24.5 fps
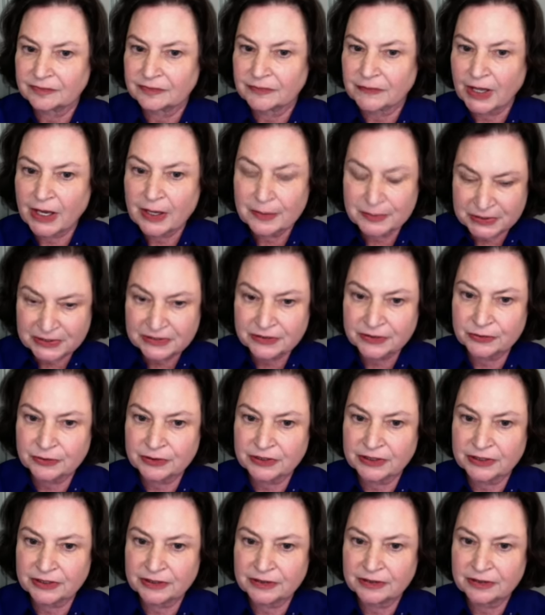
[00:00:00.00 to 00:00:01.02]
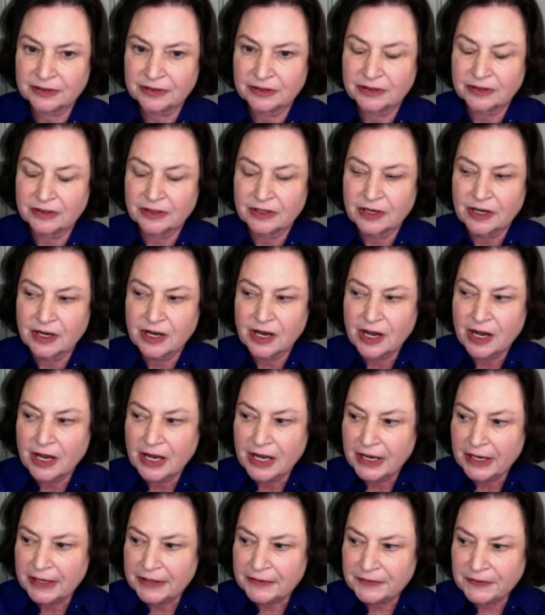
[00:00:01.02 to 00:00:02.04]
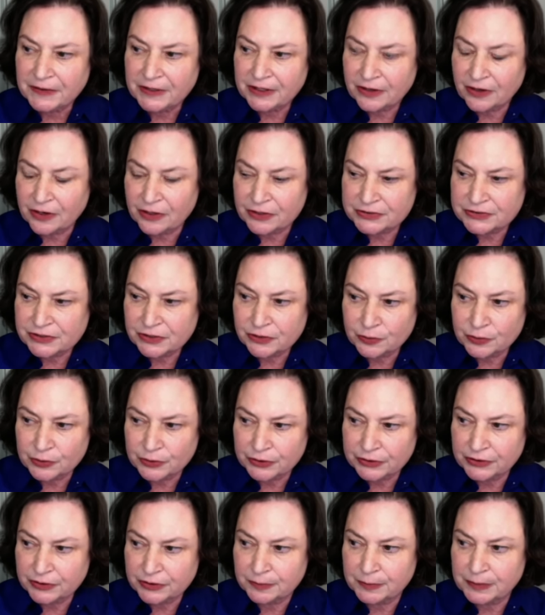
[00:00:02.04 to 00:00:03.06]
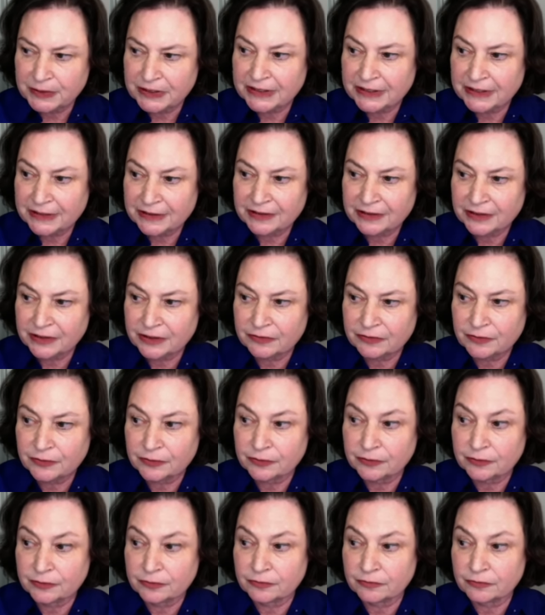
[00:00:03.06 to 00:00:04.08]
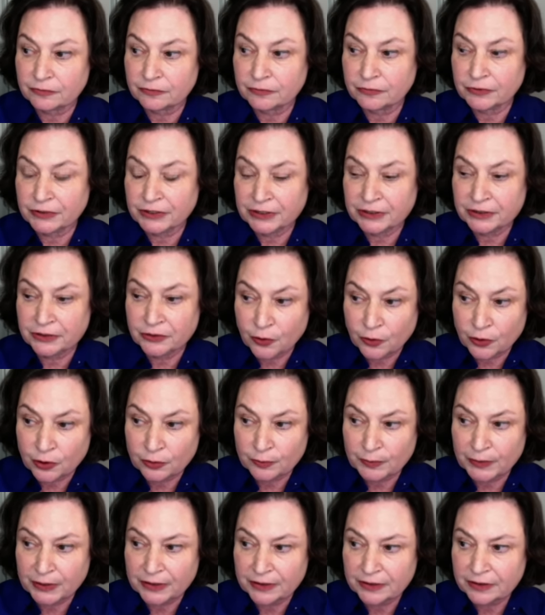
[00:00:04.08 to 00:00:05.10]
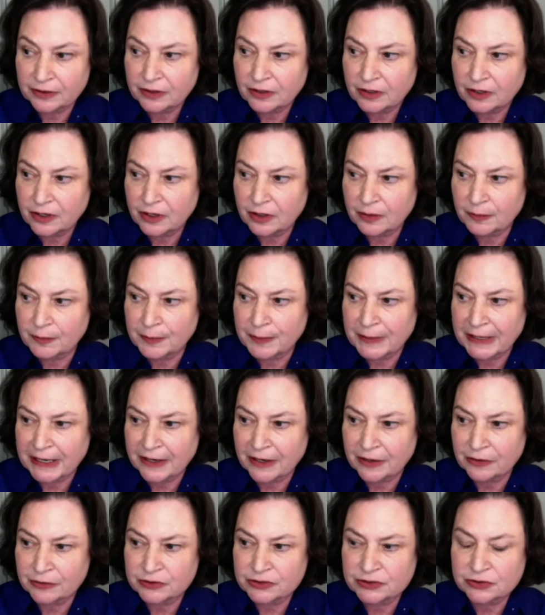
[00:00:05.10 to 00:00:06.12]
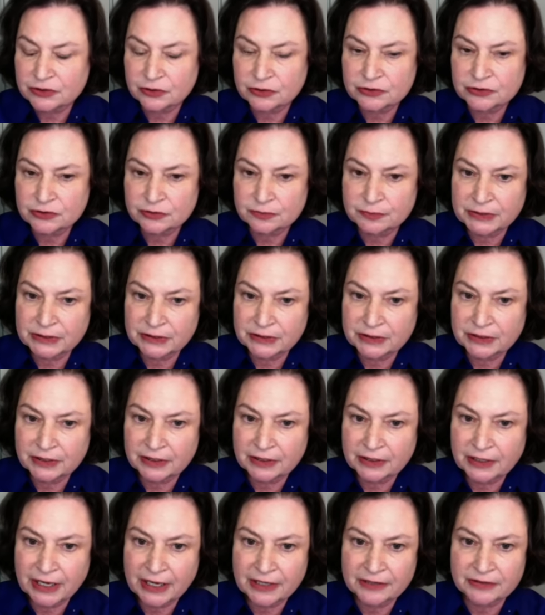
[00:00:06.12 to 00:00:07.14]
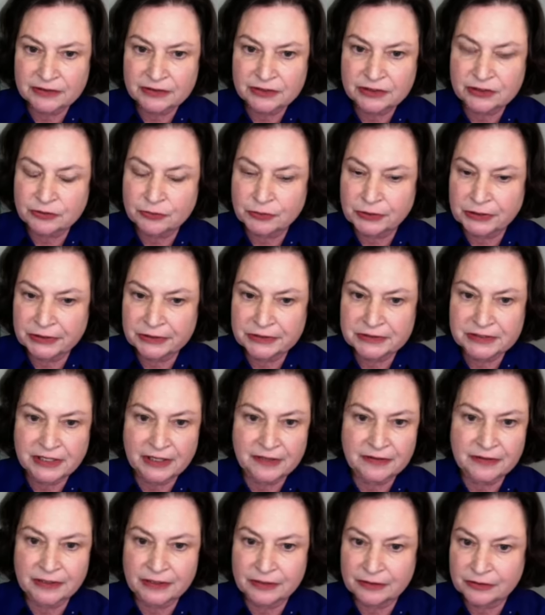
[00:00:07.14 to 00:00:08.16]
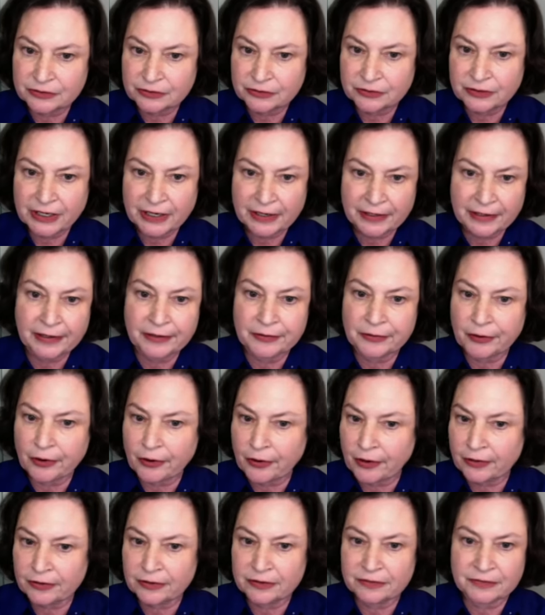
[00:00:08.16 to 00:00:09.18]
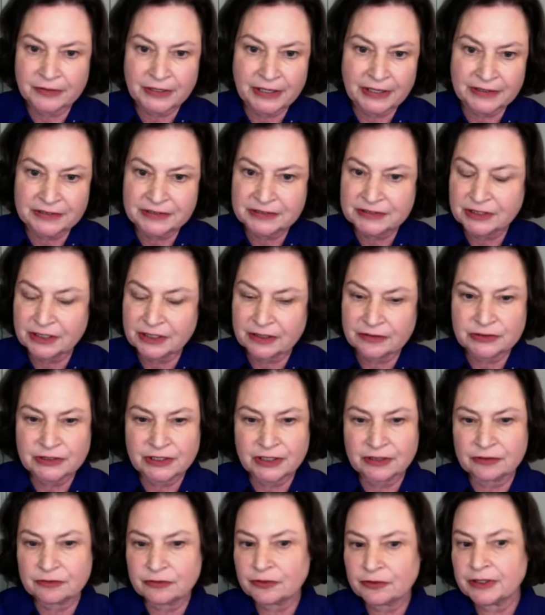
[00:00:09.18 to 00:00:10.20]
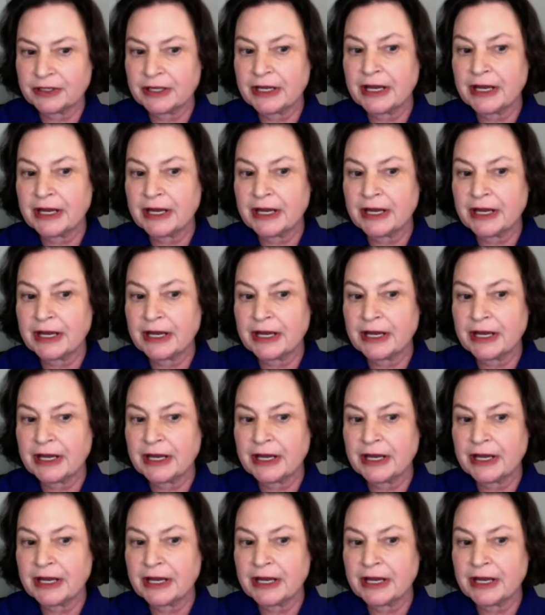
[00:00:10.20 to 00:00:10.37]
Absolutely. I think also we're at the beginning of a renorming about social media and screens and the internet and all of that stuff generally.